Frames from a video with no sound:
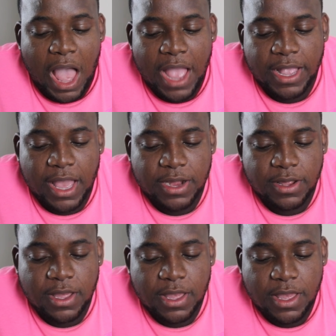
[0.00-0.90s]
I
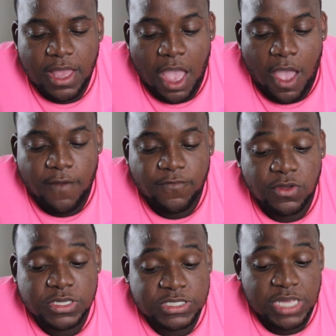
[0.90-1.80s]
gotta
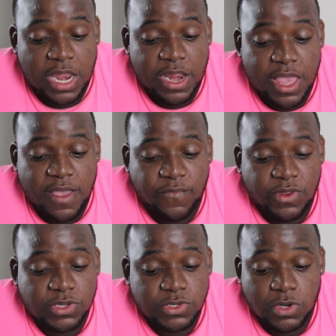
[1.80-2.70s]
have solid
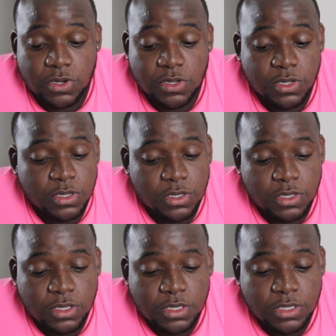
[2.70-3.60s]
evidence or
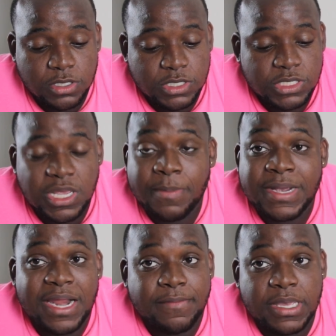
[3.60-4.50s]
some
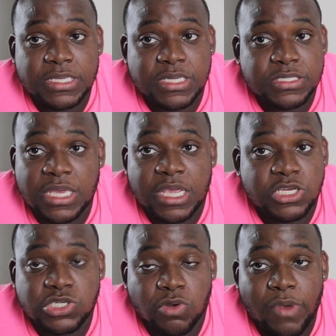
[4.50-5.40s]
gotta make sense. Ain't
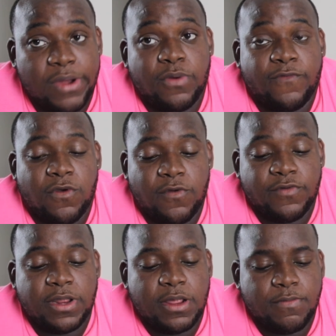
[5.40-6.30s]
just gonna write off you off of
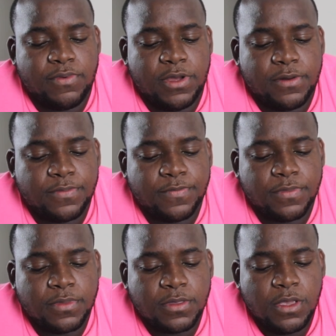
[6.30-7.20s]
that, but.
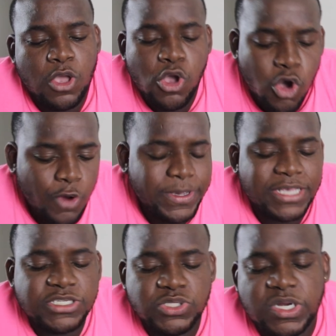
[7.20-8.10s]
Hope you
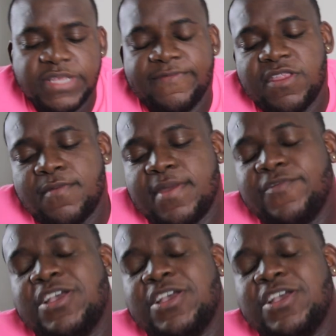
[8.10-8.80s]
guys enjoy this video, man.